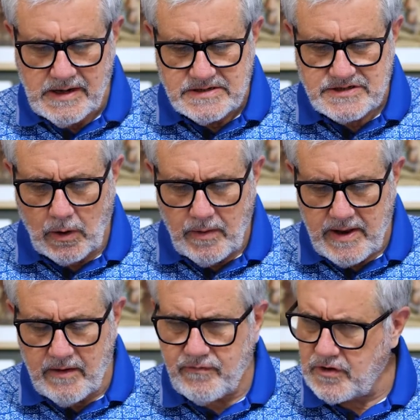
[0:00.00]
So
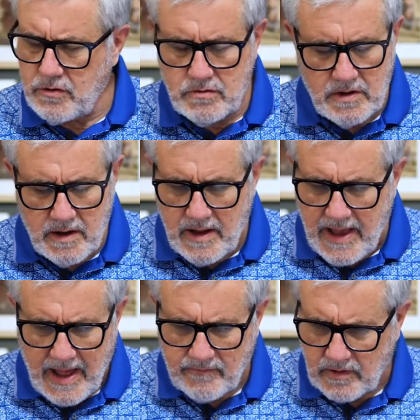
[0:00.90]
if you
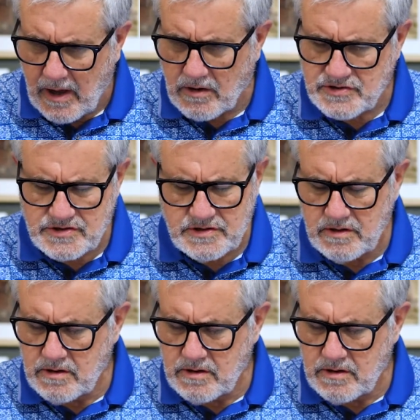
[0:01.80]
have lost